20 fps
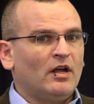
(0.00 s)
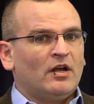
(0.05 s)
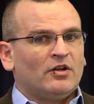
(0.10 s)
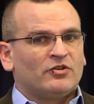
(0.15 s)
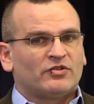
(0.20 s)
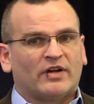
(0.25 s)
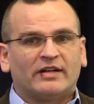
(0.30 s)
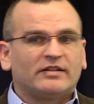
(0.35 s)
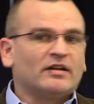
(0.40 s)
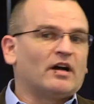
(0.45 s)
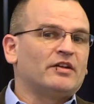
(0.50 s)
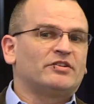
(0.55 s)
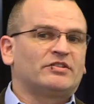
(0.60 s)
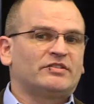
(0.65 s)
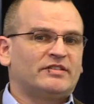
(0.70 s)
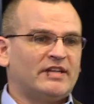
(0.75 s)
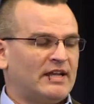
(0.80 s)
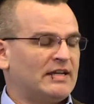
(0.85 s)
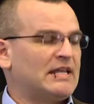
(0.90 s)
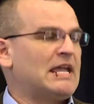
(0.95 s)
trying to
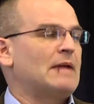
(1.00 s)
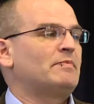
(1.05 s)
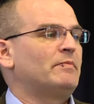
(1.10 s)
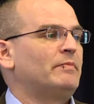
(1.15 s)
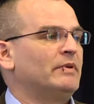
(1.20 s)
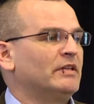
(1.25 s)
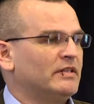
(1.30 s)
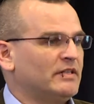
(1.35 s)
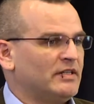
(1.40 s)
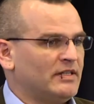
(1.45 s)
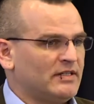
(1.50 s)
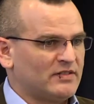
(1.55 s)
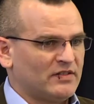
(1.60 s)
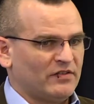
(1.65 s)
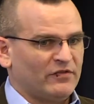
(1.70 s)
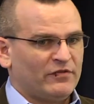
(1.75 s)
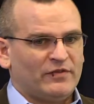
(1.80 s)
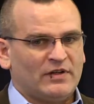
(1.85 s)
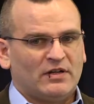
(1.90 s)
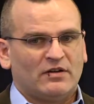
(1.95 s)
understand capabilities
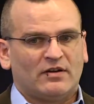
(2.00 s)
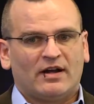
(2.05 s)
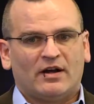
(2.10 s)
and figure